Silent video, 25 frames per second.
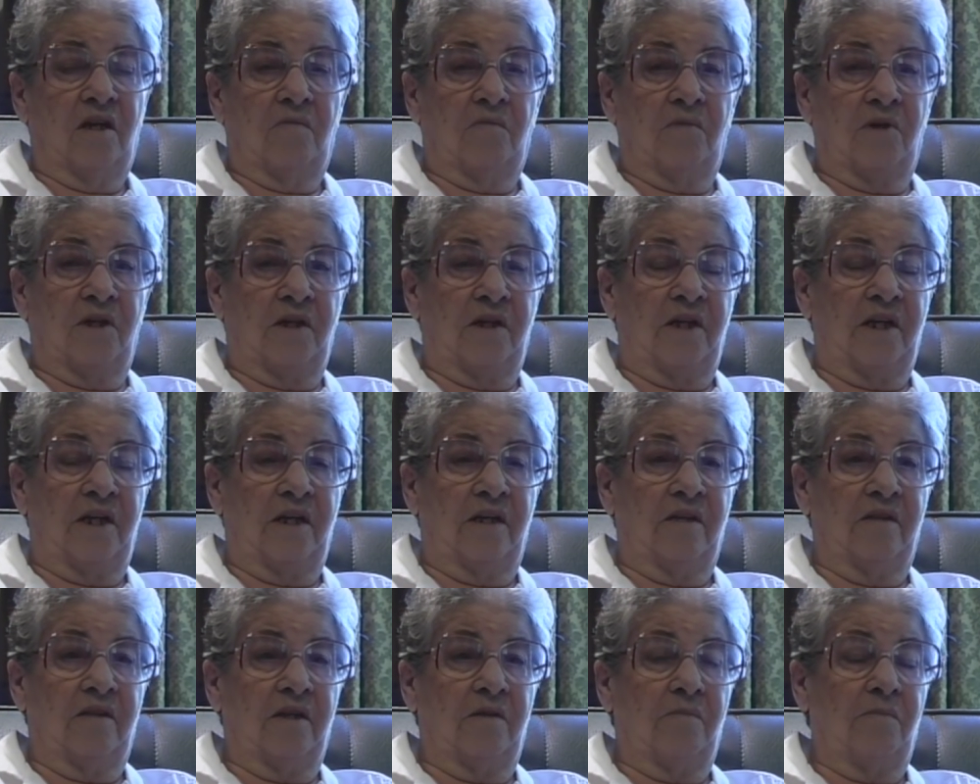but
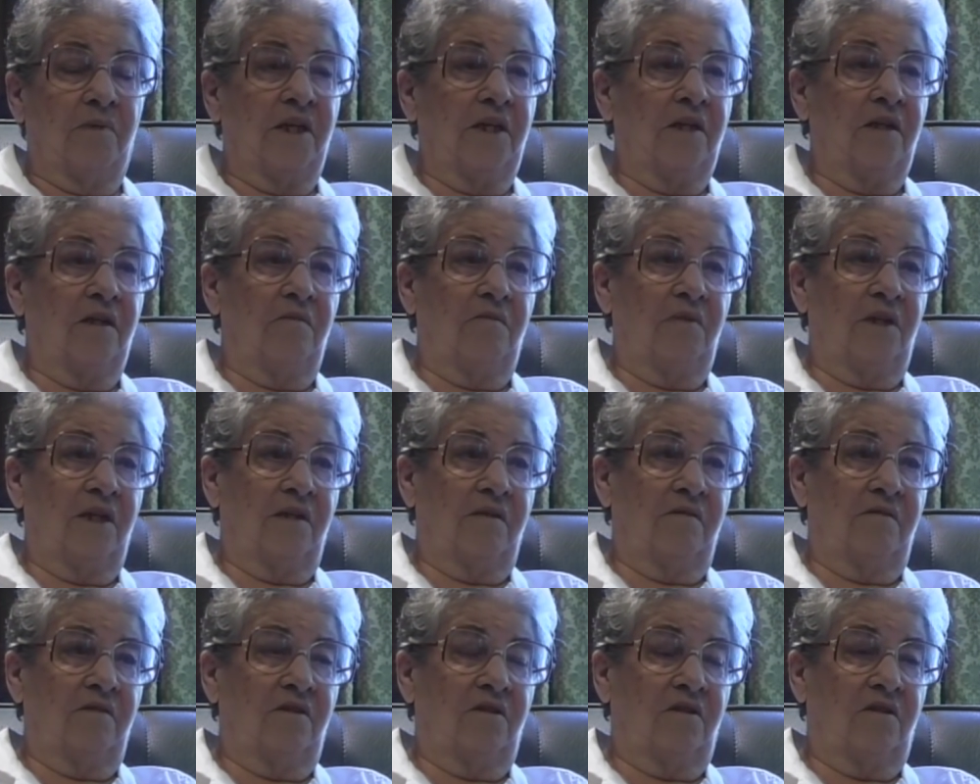now they're making them
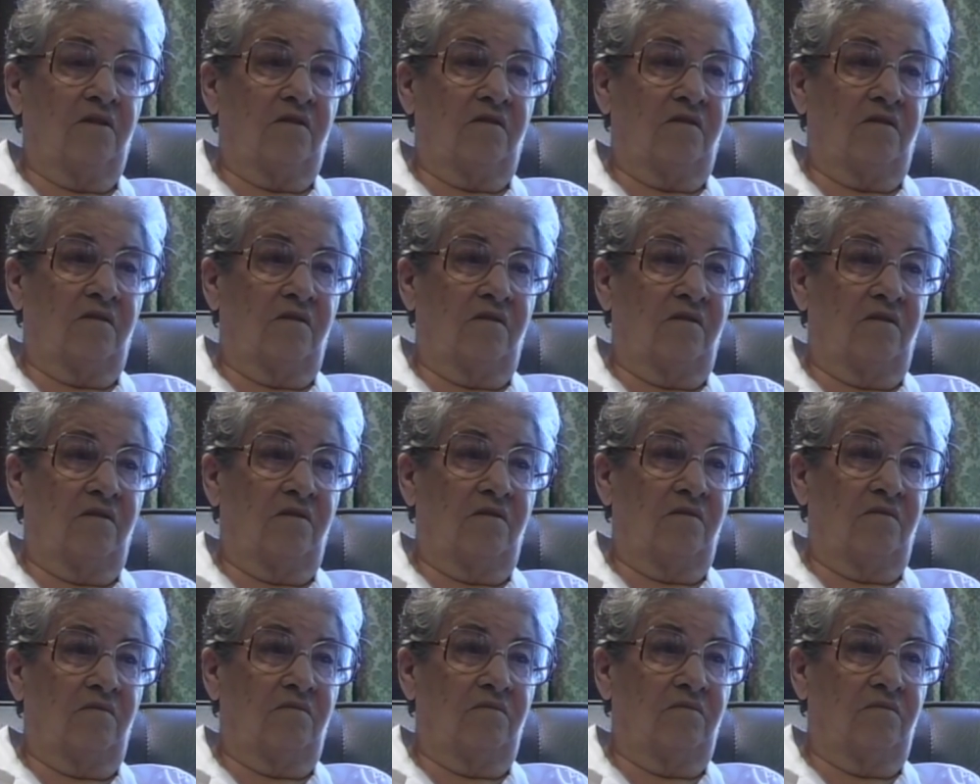out of this.
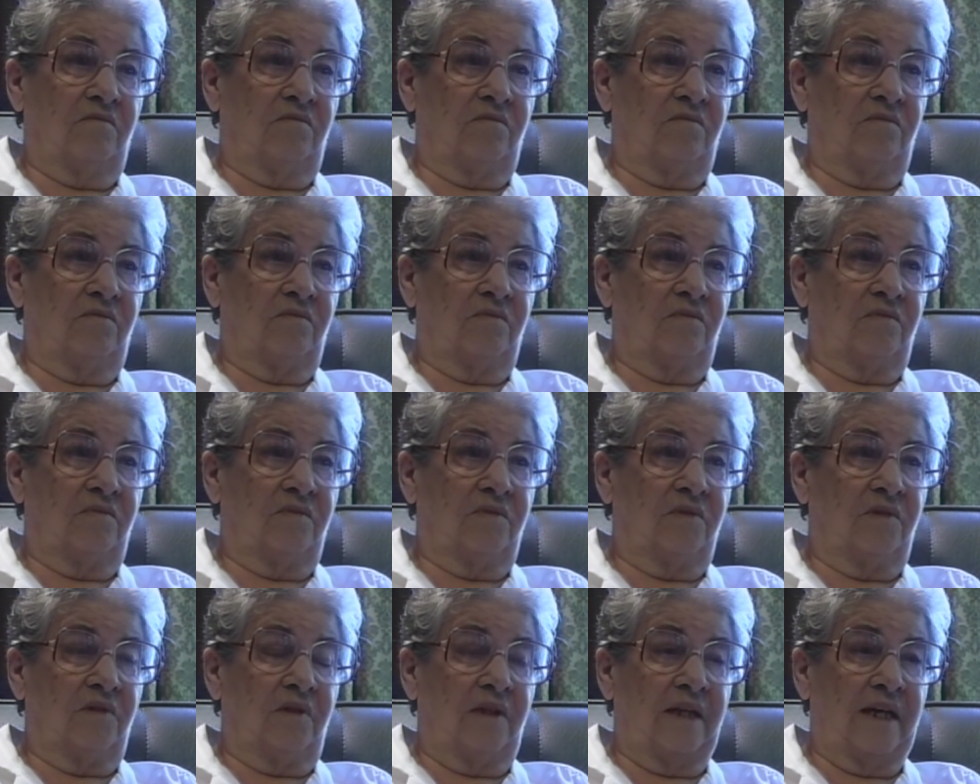Uh,
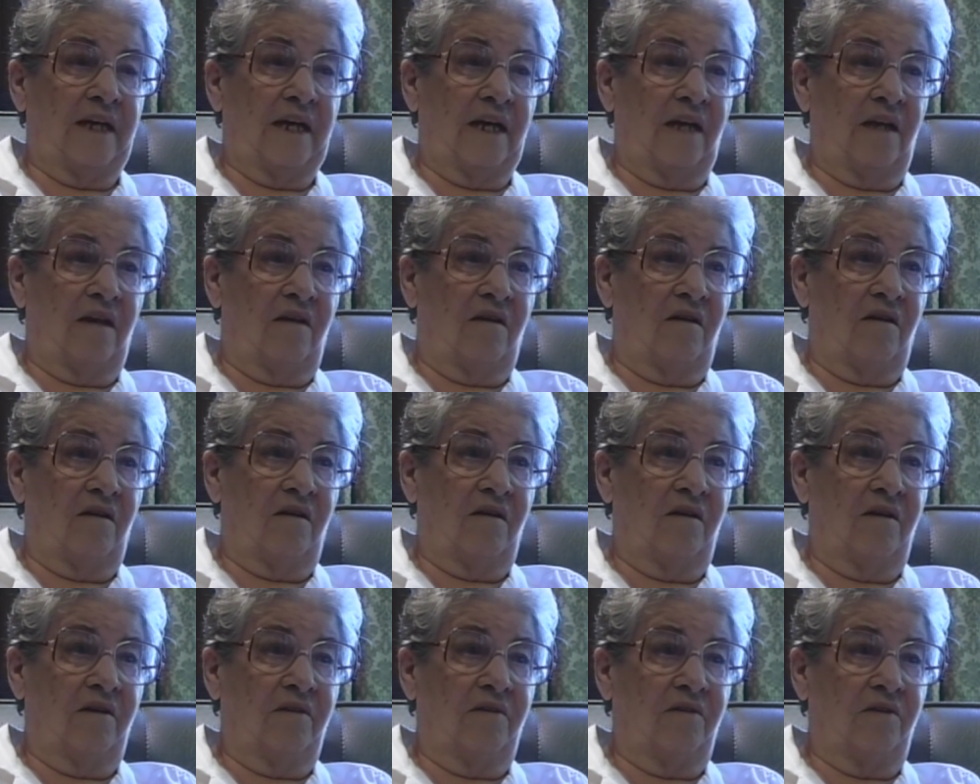
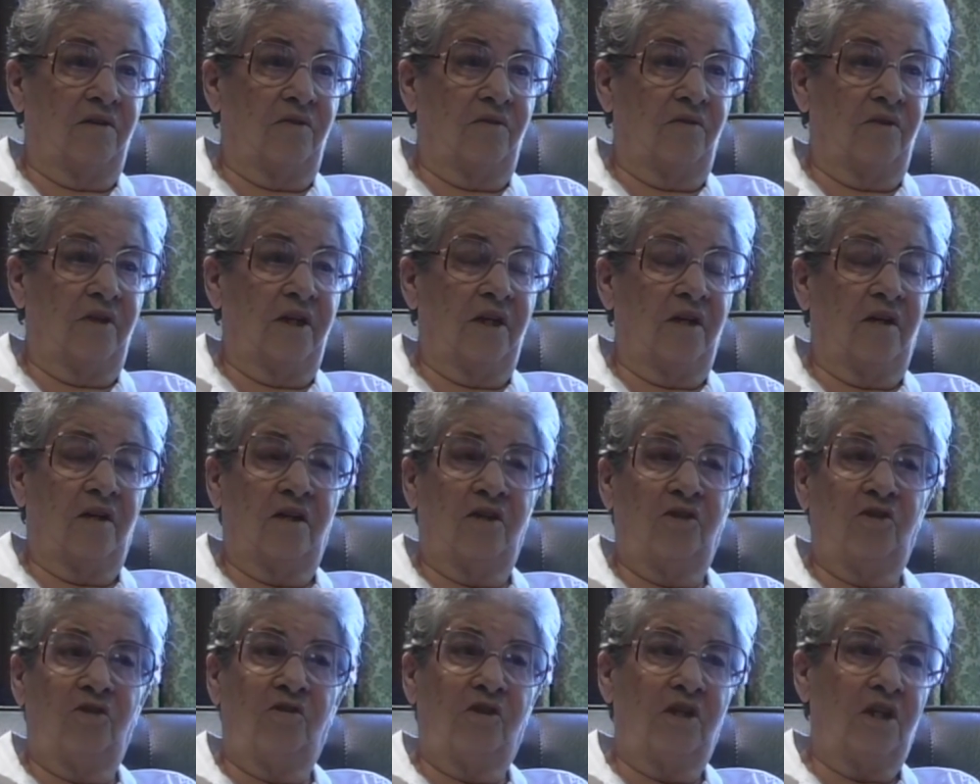nylon or a mm-hmm.
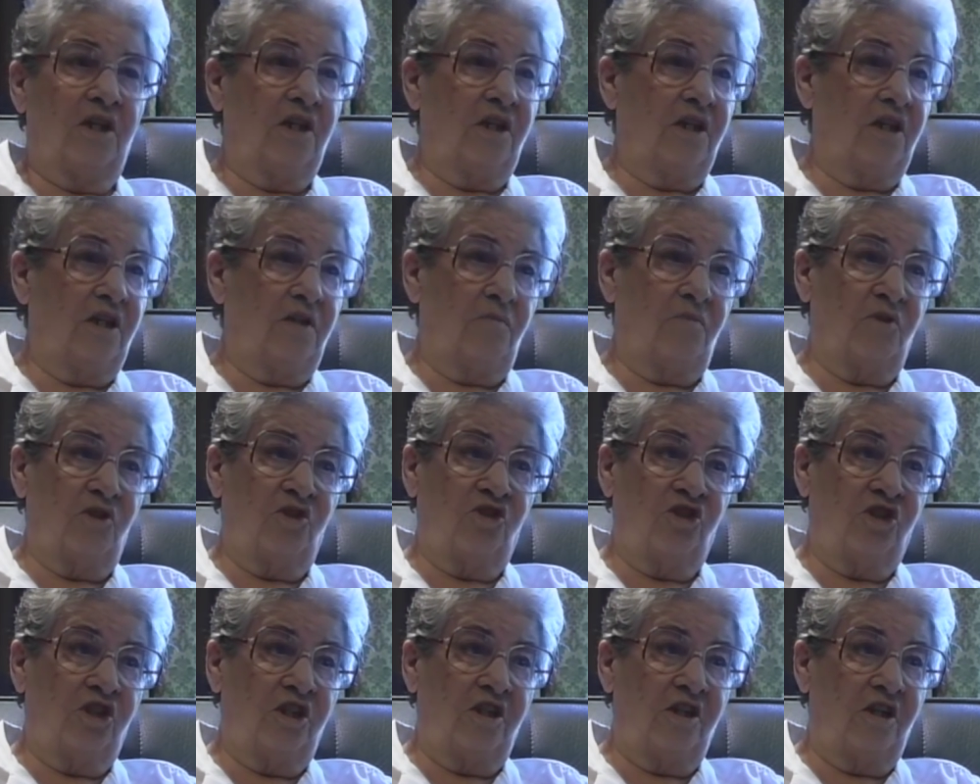rayon. You can't keep a
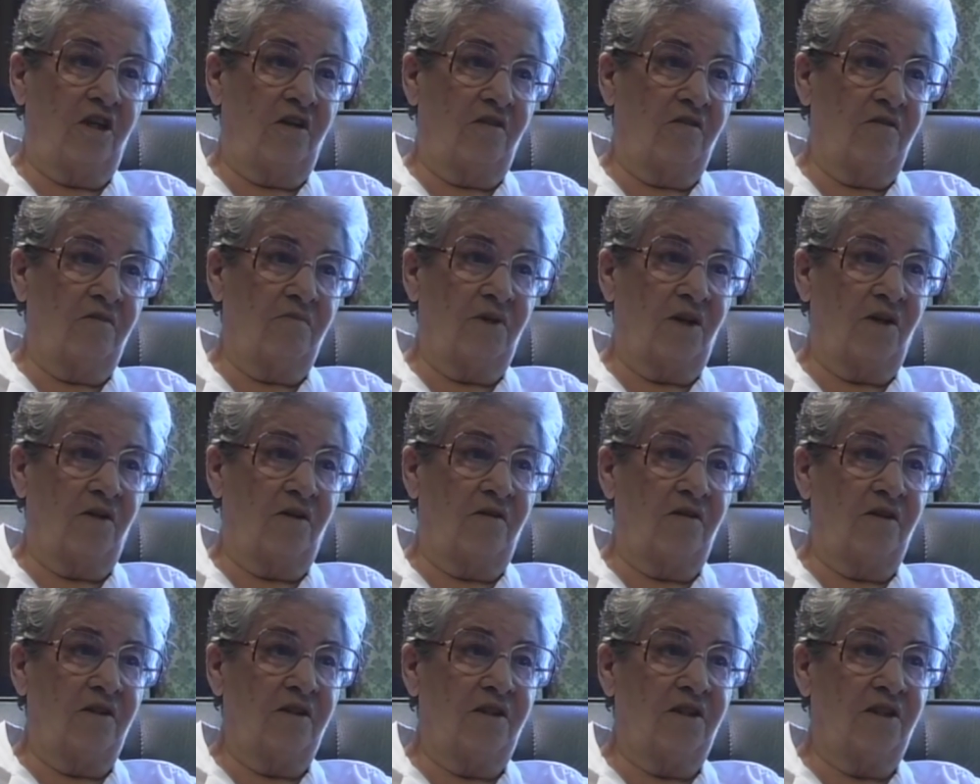sheet on them
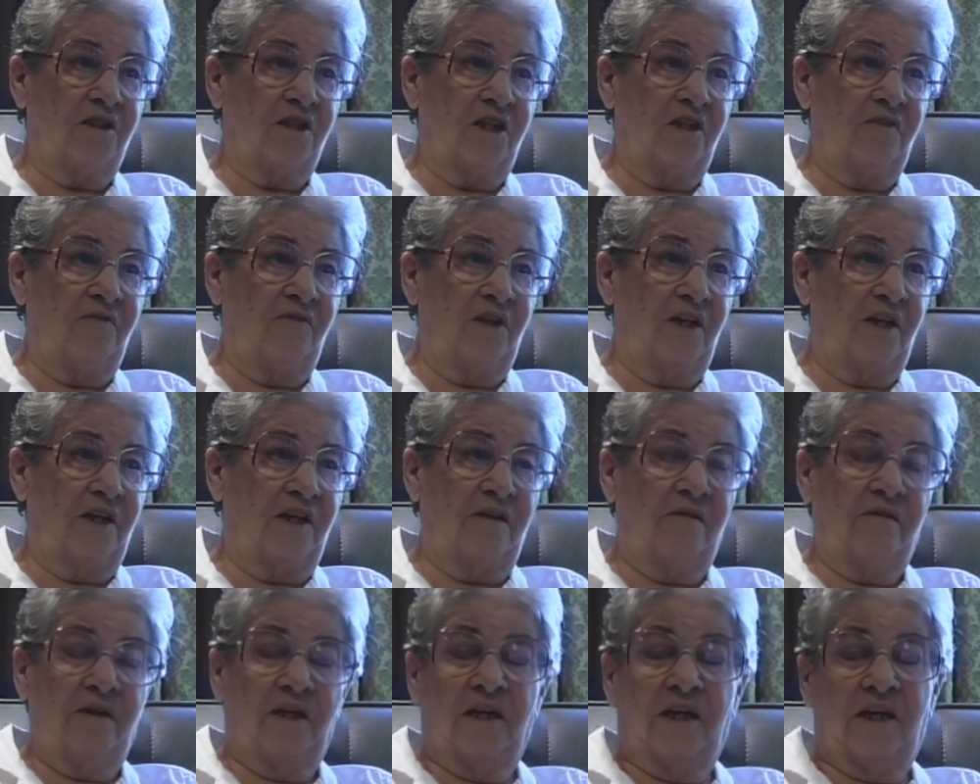hardly to save your mm-hmm.
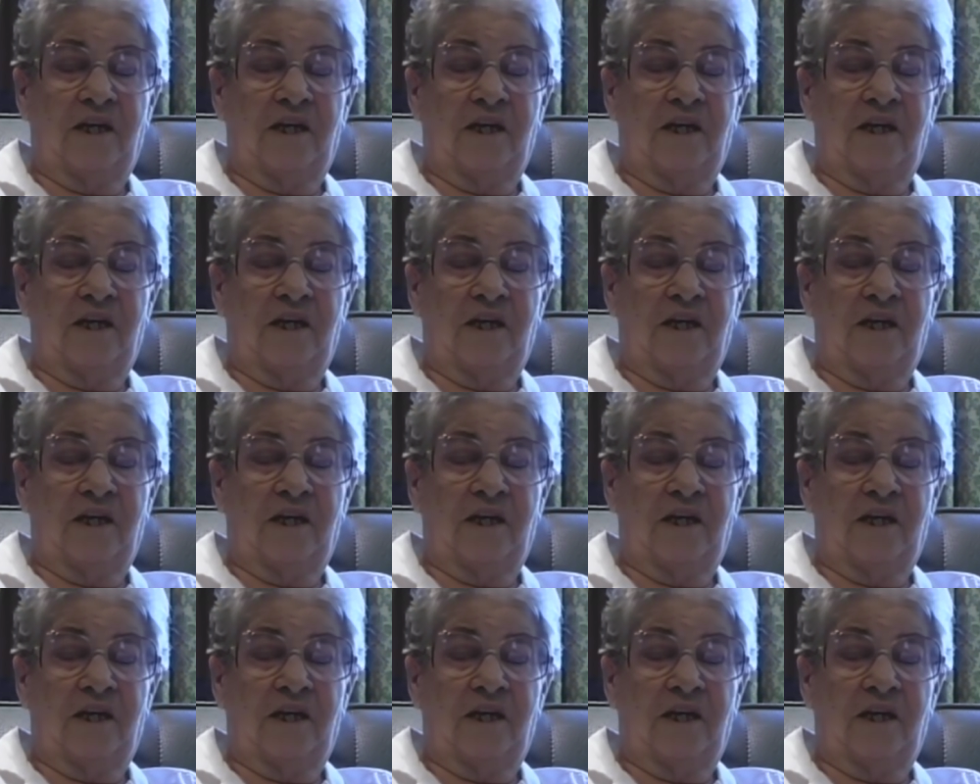life.